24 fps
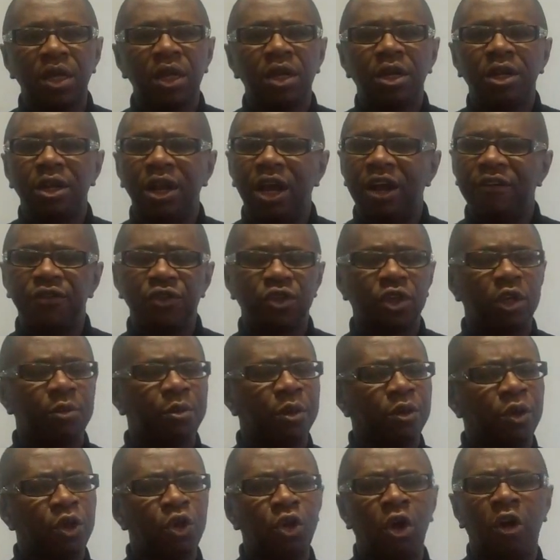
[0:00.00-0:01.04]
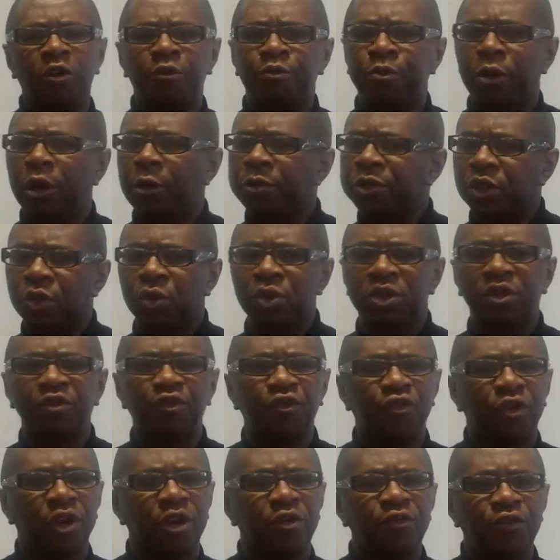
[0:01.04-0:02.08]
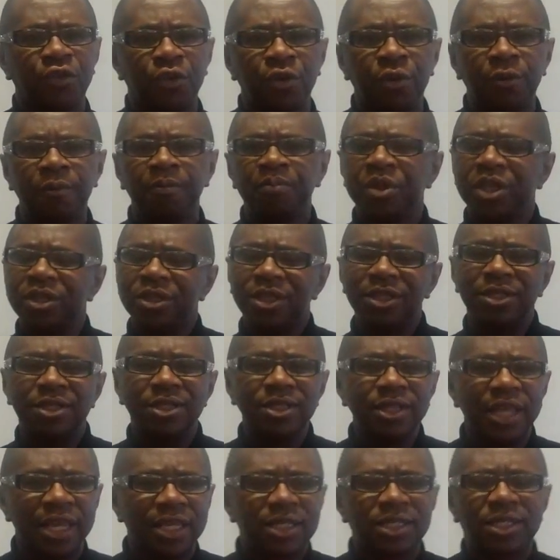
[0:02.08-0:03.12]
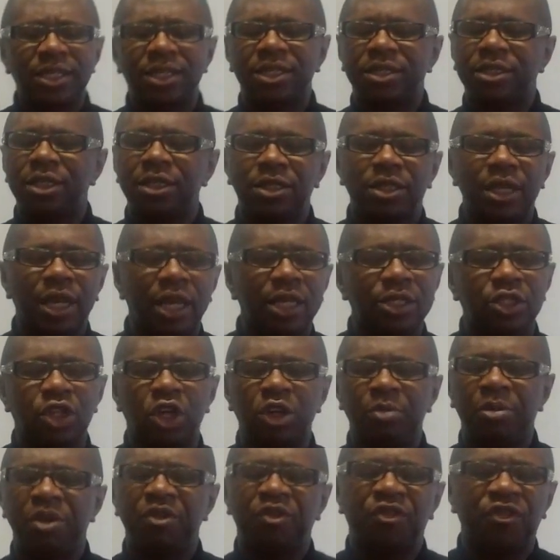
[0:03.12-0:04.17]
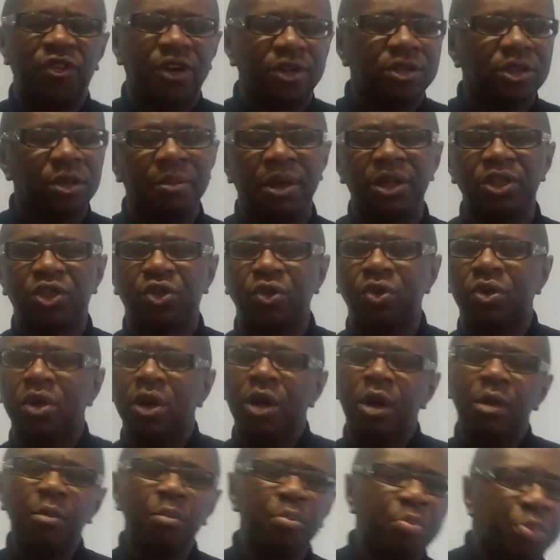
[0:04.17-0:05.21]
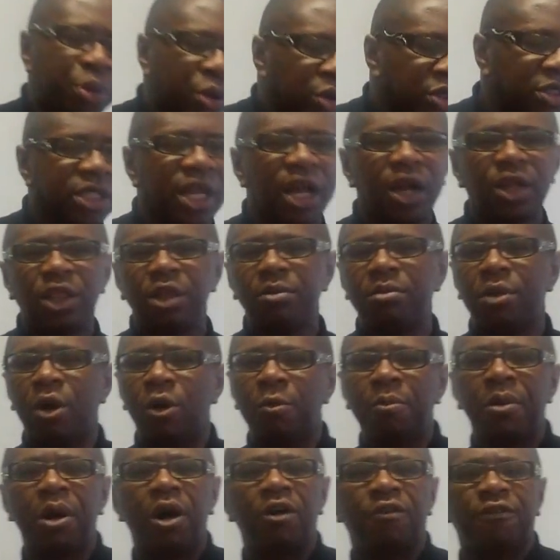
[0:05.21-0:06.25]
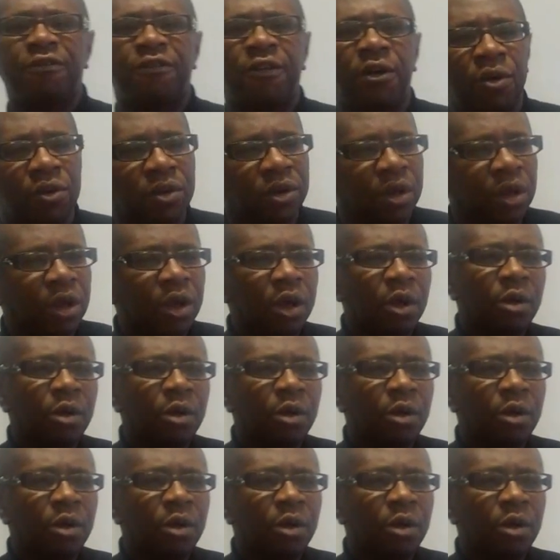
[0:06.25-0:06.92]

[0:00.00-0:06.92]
Life is going to put a lot of obstacles in front of you. These next 60 days are going to be fundamental. Put down the mobile phone.